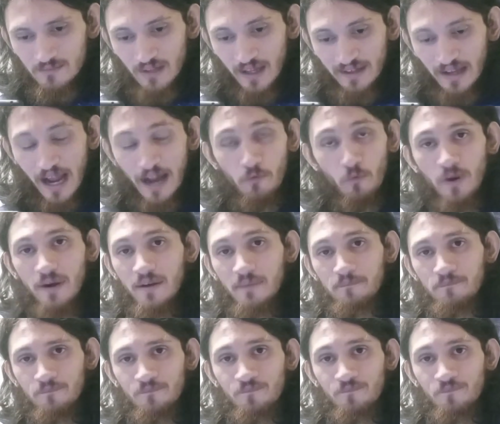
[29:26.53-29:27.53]
Like, I want
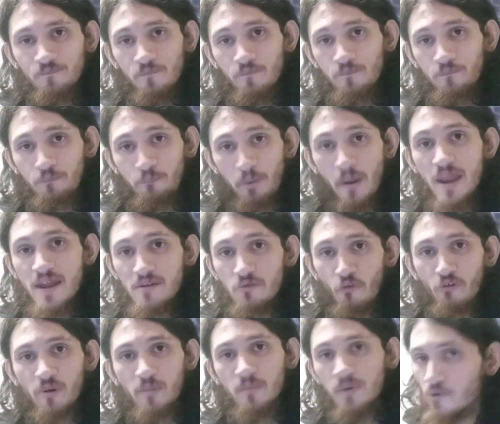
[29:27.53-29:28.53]
to beat
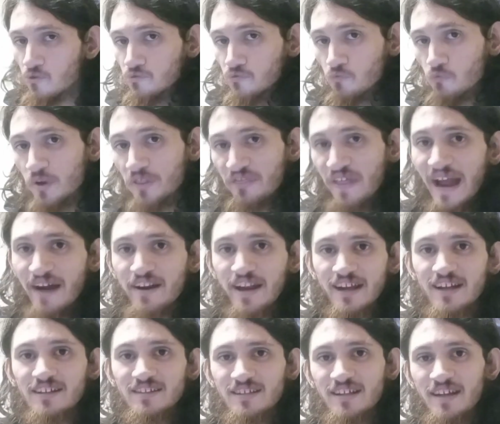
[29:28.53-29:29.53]
normal mode without
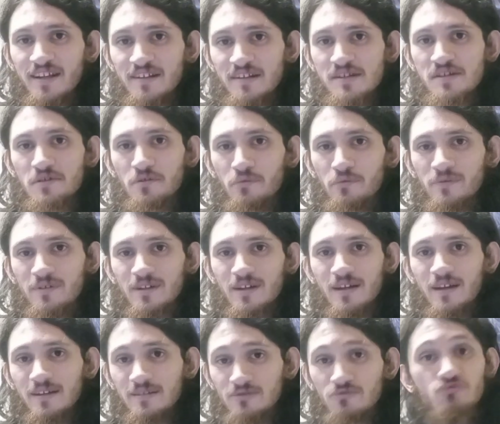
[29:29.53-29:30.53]
it continue
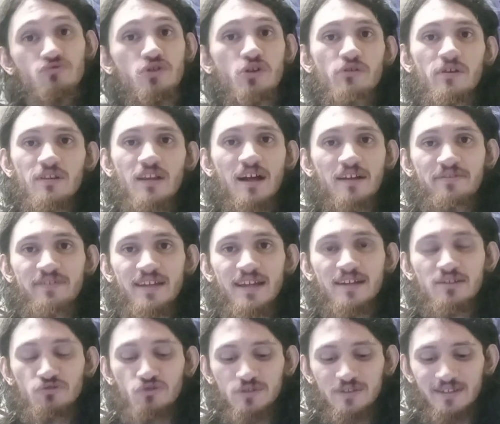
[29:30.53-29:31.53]
to unlock the
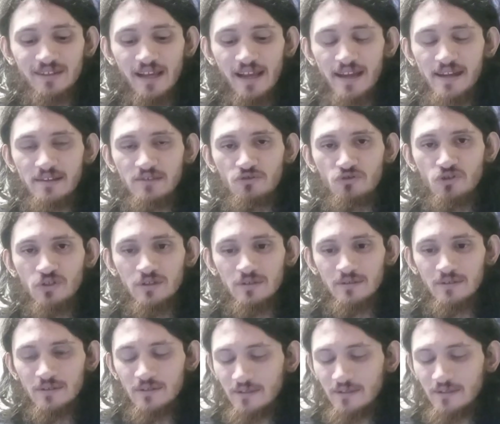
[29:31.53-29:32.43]
extra stage.